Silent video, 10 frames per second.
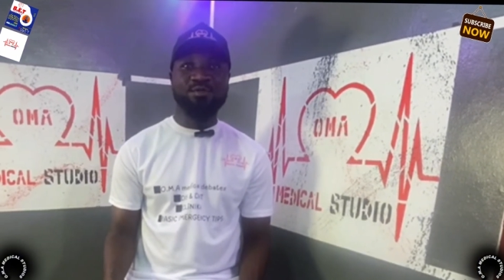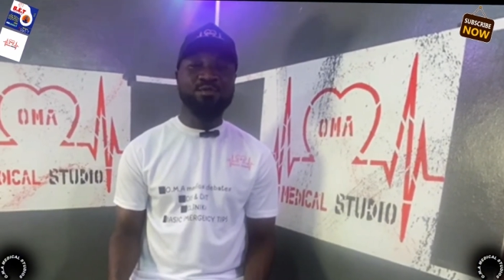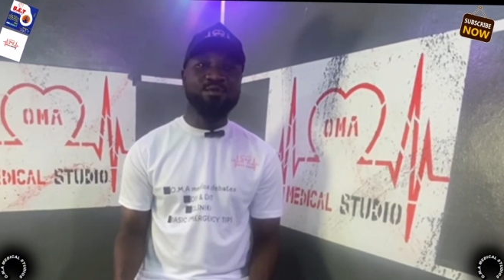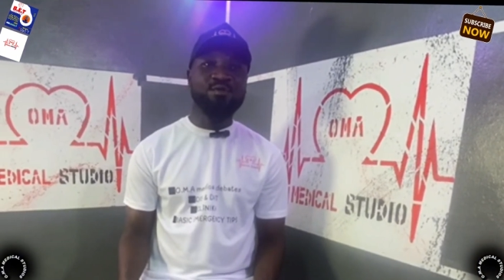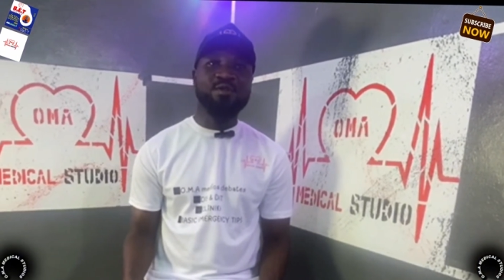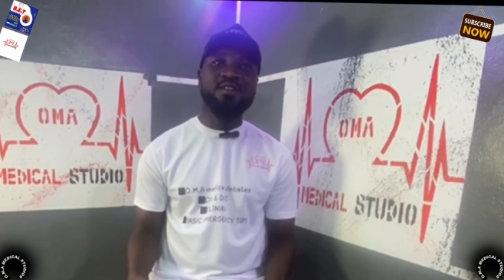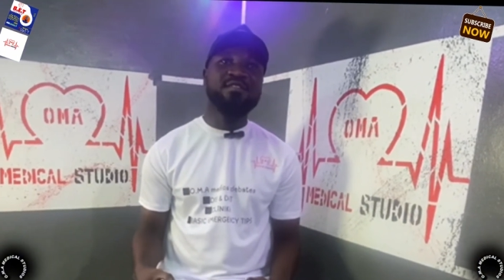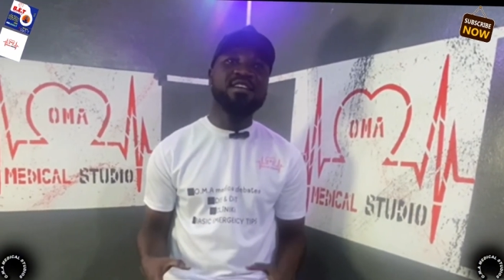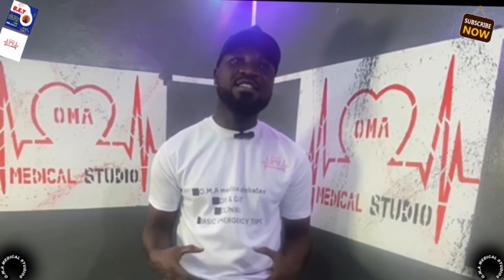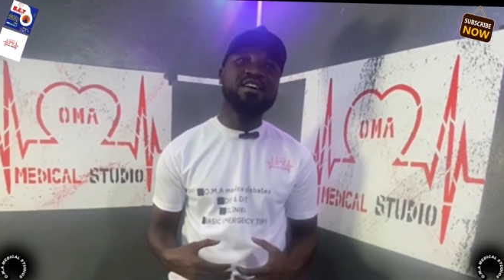So
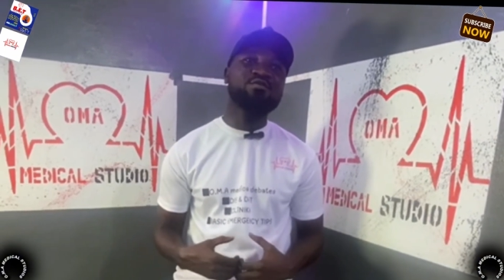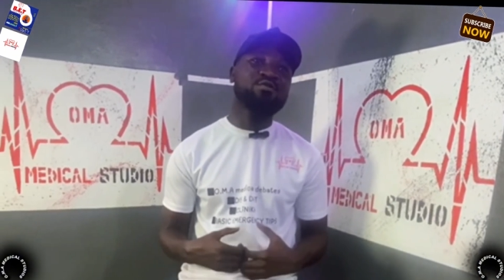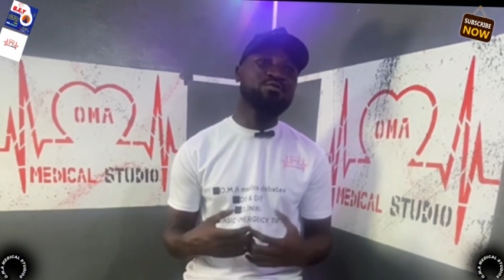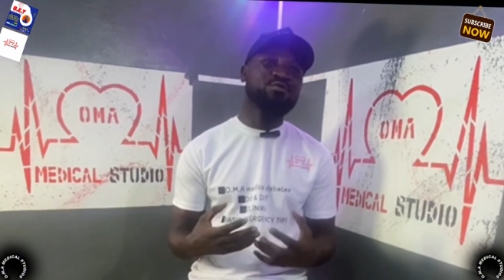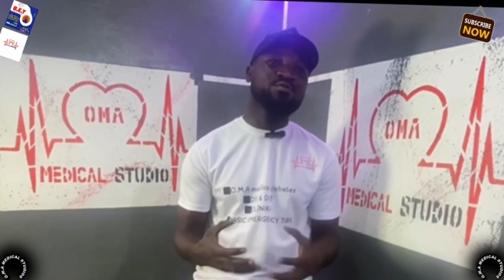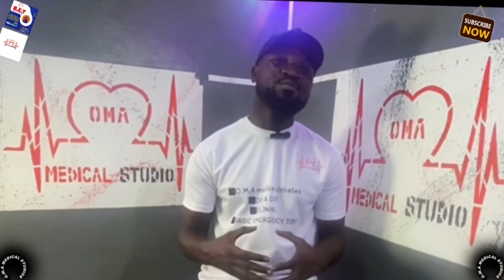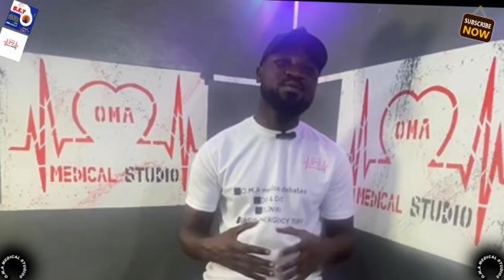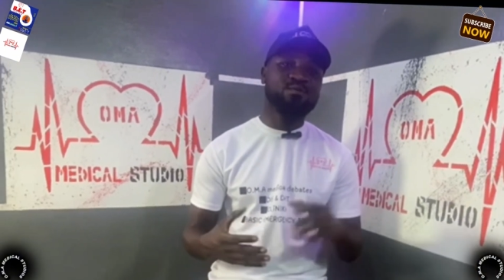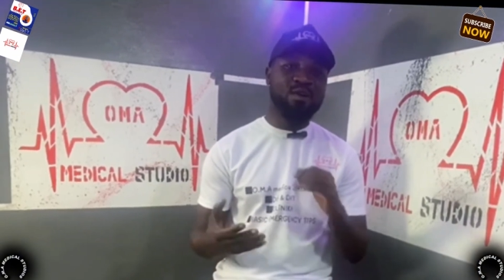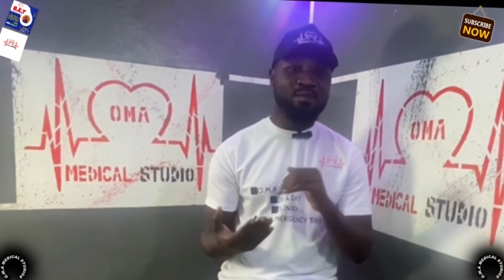if the child
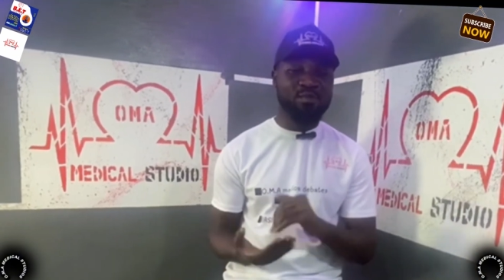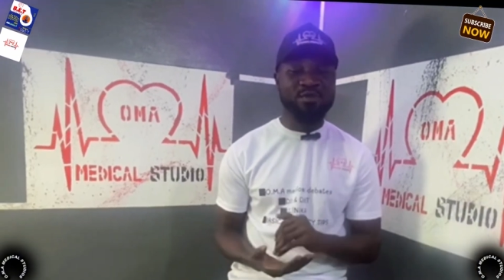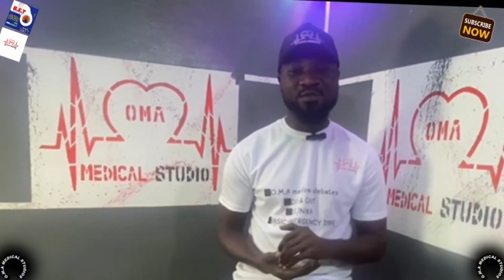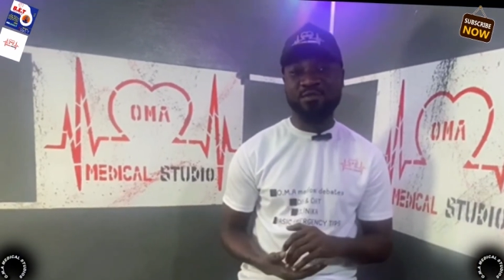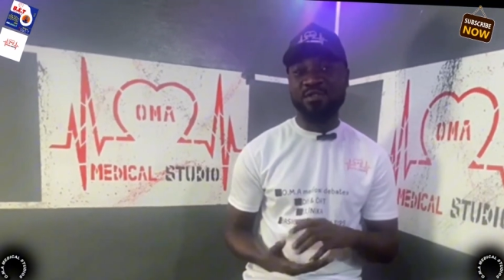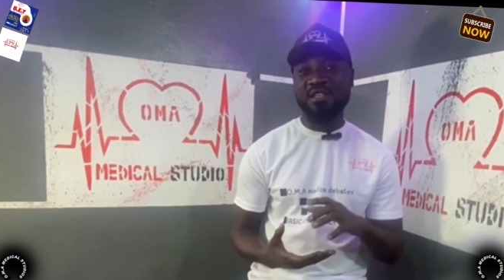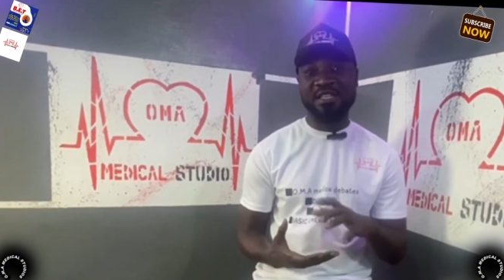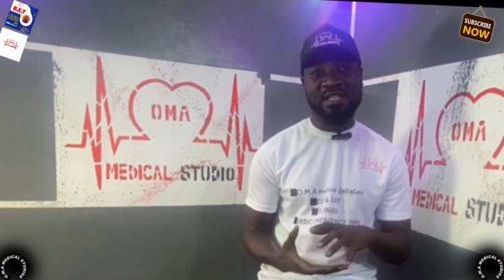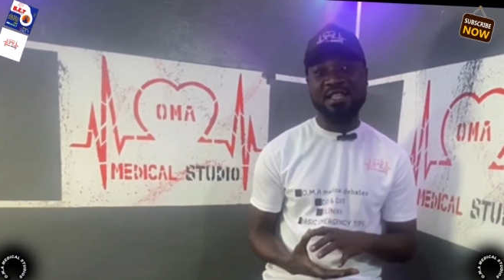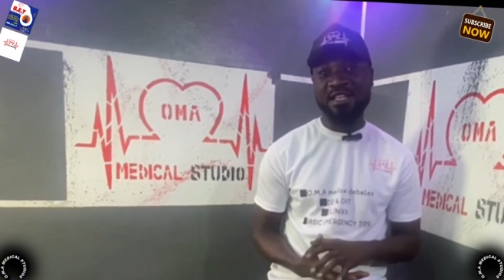consumes one bottle,
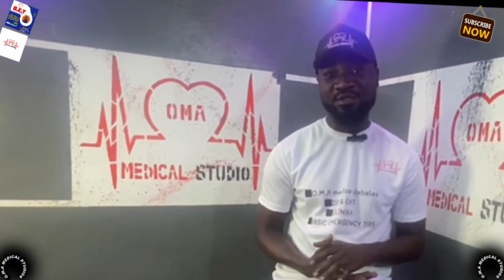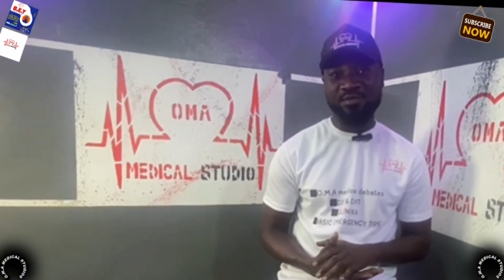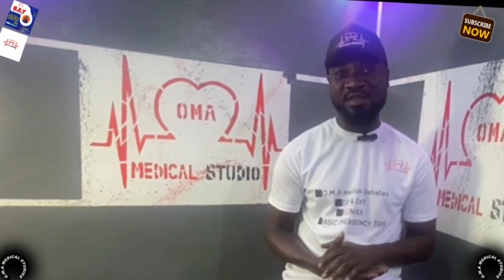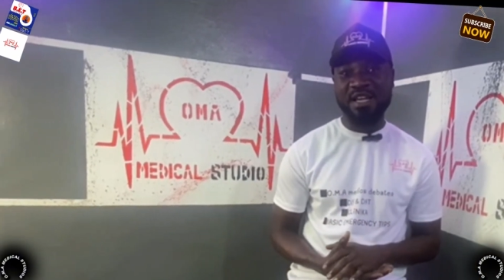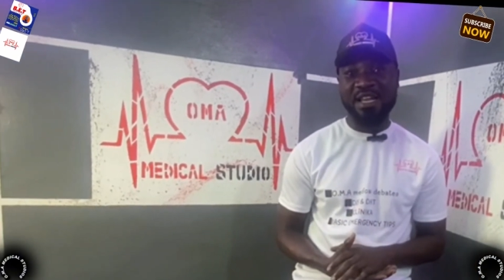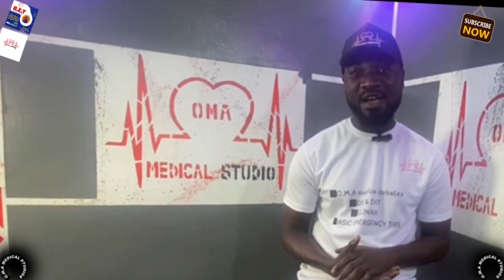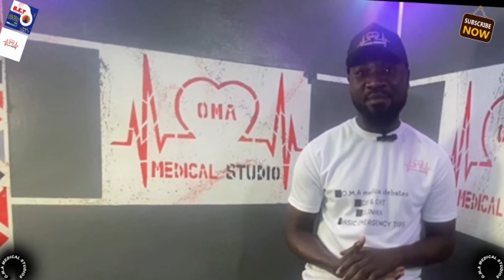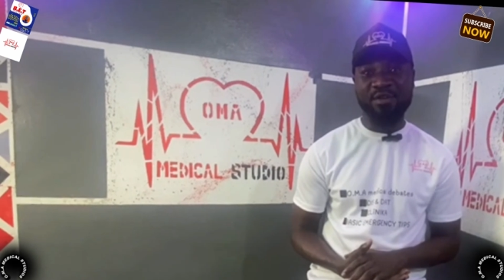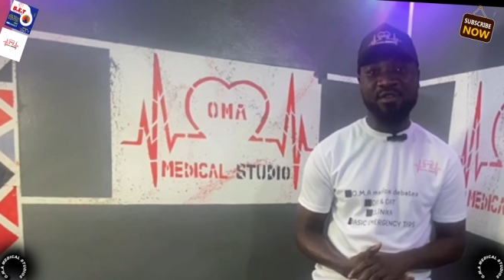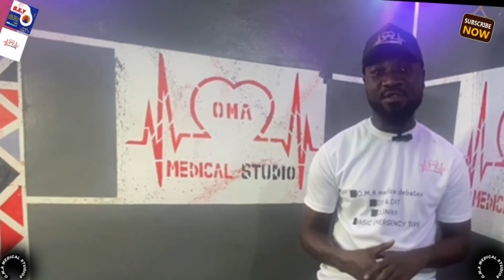it needs to be
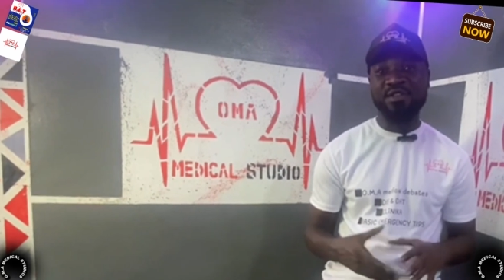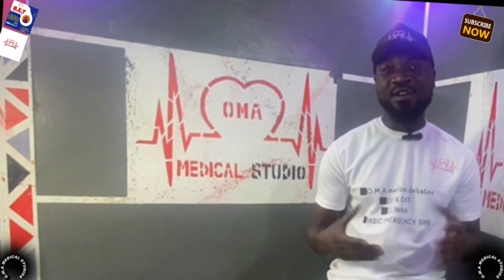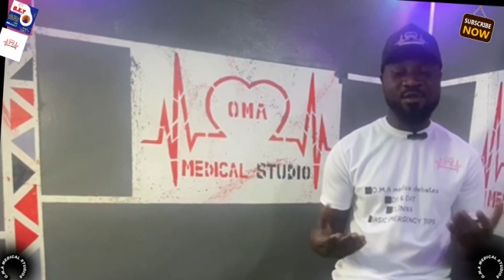alarming because